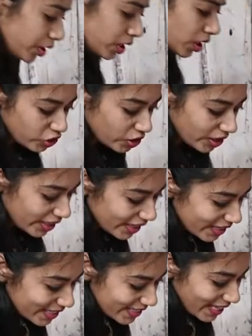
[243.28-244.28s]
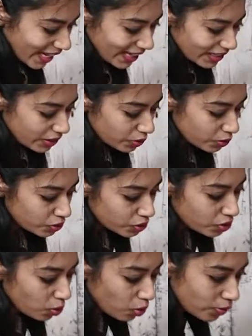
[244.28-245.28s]
here initially is that you
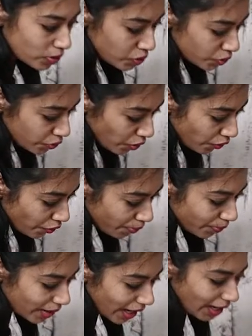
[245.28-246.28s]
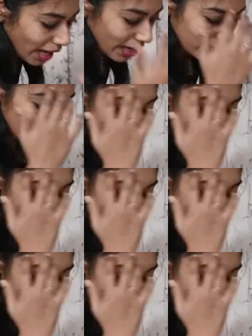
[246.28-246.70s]
should always shoot it from that angle.